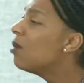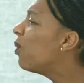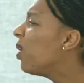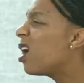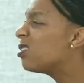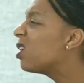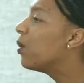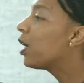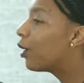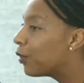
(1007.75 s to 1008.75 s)
but we also
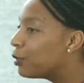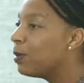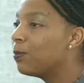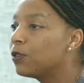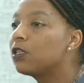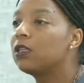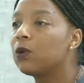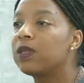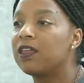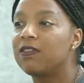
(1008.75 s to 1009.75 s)
encourage people to
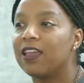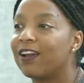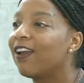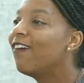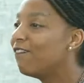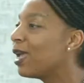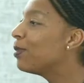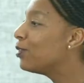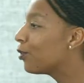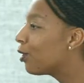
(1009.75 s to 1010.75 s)
look within their
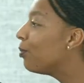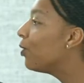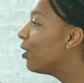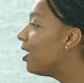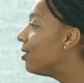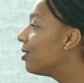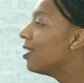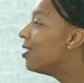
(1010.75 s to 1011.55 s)
families or communities